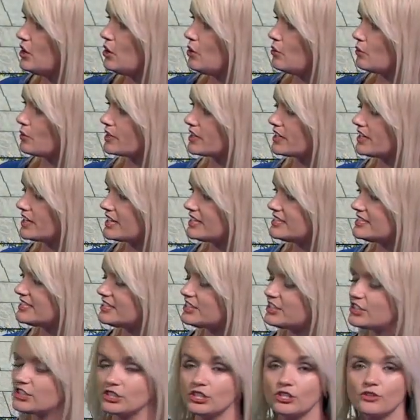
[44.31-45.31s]
We're going to
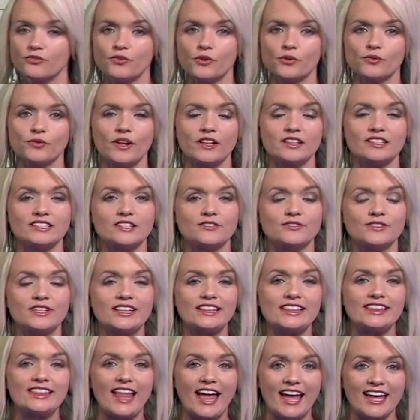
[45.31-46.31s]
continue to look for
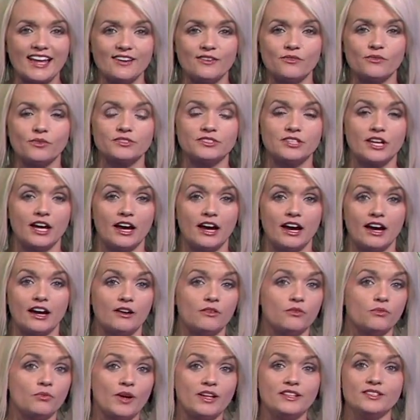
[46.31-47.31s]
relatively light
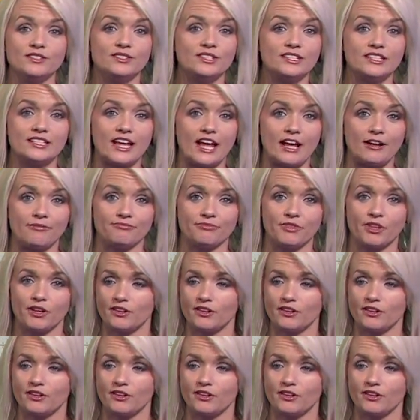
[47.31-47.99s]
uh, winds today.